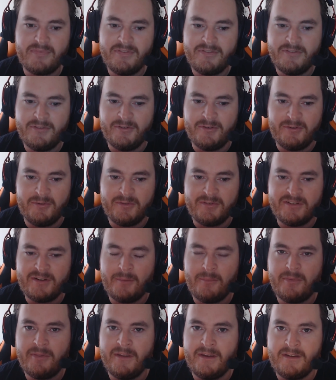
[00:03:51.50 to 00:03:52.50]
to do
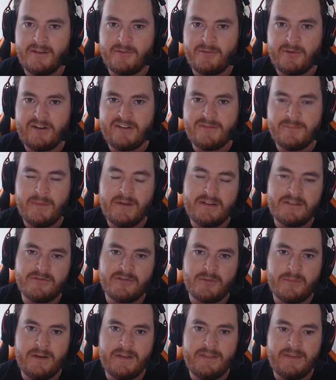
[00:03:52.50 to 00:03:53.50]
something, create space
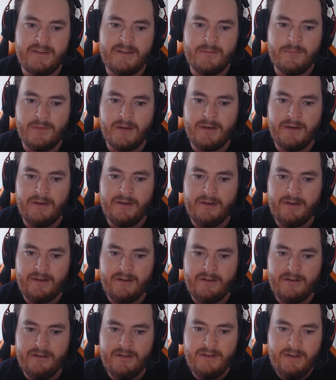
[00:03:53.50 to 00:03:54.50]
for my team, and
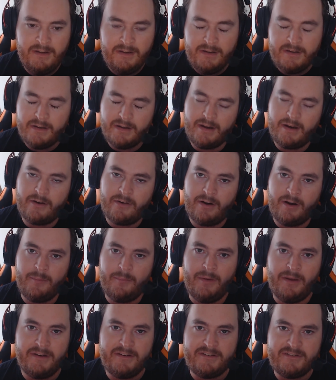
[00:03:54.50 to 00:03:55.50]
uh, here I
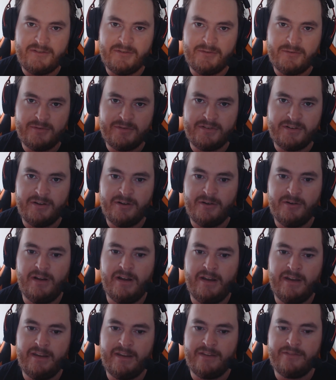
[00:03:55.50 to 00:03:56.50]
managed to do so.
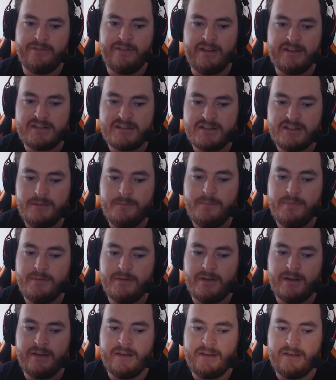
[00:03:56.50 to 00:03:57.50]
I get flashed up.
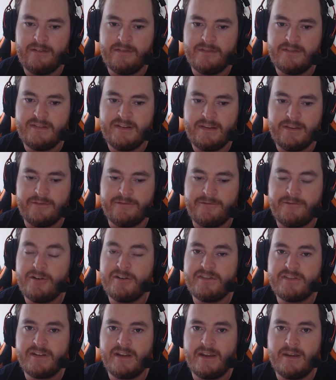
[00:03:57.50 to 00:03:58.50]
I see the
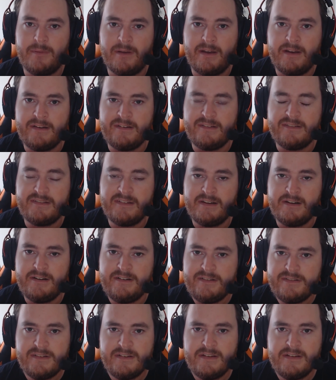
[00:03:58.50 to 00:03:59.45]
first guy behind stairs.